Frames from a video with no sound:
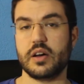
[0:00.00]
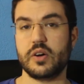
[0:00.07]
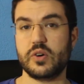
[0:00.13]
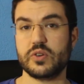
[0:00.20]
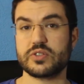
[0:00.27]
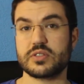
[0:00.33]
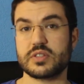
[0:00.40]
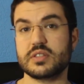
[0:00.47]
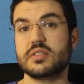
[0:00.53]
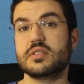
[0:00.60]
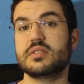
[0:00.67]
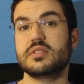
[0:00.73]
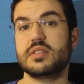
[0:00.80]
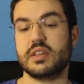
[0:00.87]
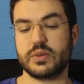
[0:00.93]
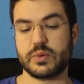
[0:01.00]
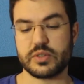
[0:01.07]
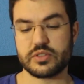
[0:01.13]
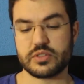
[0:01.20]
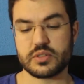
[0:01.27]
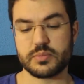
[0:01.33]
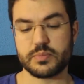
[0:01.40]
Austin
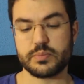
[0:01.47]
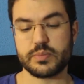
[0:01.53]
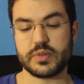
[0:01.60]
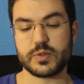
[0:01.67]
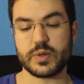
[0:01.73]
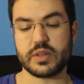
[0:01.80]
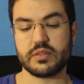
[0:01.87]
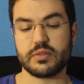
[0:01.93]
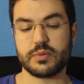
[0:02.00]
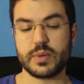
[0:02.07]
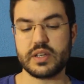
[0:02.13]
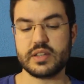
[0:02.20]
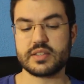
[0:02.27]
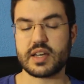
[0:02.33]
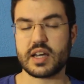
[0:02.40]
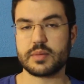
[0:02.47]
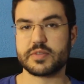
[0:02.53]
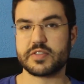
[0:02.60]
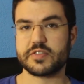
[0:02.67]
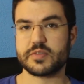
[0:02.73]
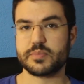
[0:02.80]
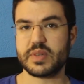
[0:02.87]
distinguished between three
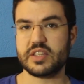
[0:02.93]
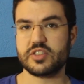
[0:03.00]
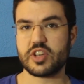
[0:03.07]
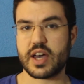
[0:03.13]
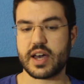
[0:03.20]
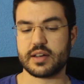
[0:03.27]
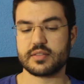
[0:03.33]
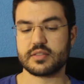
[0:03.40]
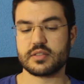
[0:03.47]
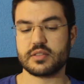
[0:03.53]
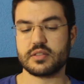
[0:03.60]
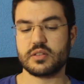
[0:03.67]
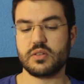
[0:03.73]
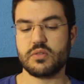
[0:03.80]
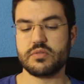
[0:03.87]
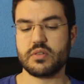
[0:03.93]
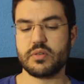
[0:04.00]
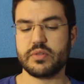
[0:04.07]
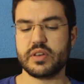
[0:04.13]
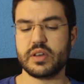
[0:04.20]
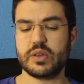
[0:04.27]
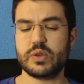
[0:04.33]
types of speech acts,
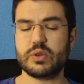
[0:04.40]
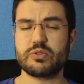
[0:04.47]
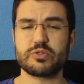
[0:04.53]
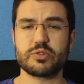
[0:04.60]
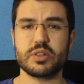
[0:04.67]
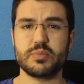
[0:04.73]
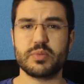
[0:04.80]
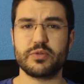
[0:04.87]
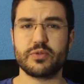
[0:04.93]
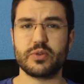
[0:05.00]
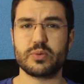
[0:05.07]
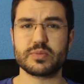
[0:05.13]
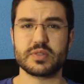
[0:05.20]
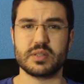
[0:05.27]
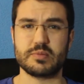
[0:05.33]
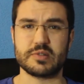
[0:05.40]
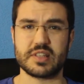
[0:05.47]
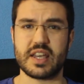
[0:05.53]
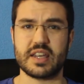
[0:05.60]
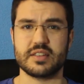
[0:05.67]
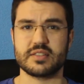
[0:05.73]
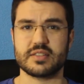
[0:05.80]
although they are usually performed
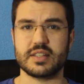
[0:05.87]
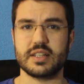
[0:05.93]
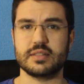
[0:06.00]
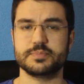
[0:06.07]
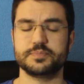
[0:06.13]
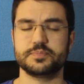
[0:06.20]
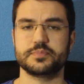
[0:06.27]
simultaneously.